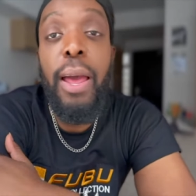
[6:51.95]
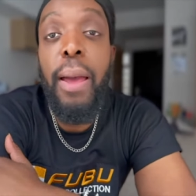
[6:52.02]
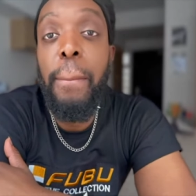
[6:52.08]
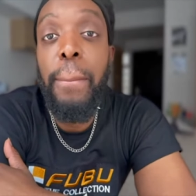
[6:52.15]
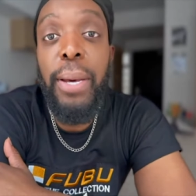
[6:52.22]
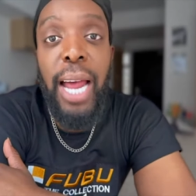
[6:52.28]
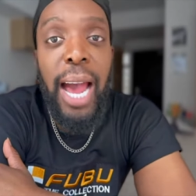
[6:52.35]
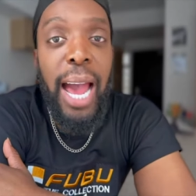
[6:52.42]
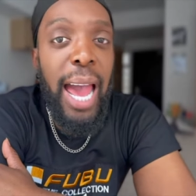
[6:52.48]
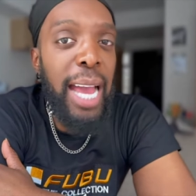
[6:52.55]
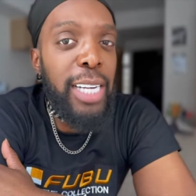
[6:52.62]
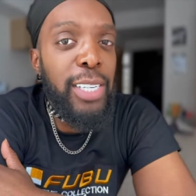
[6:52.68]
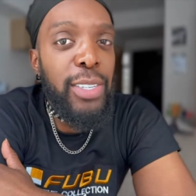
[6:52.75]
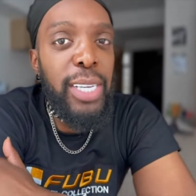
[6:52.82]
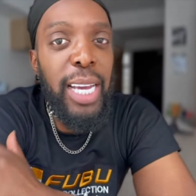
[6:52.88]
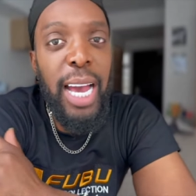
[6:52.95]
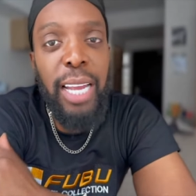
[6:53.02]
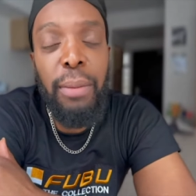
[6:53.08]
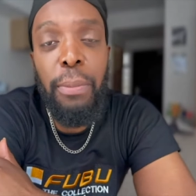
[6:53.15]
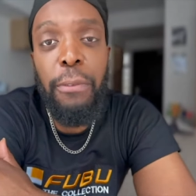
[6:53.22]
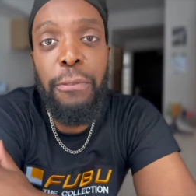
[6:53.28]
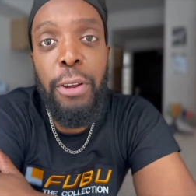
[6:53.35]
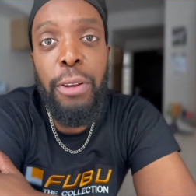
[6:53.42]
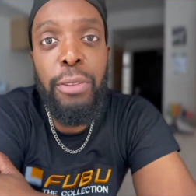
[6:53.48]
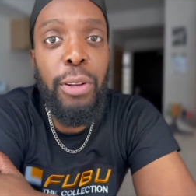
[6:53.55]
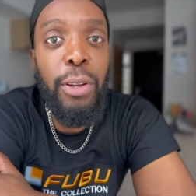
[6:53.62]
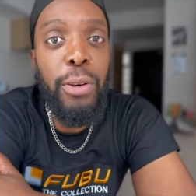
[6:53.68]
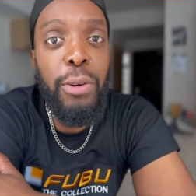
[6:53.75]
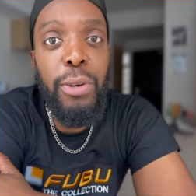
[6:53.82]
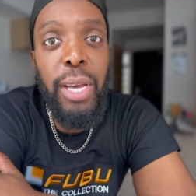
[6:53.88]
But I actually kind of preferred the
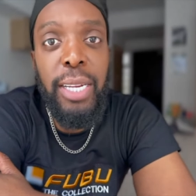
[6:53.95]
local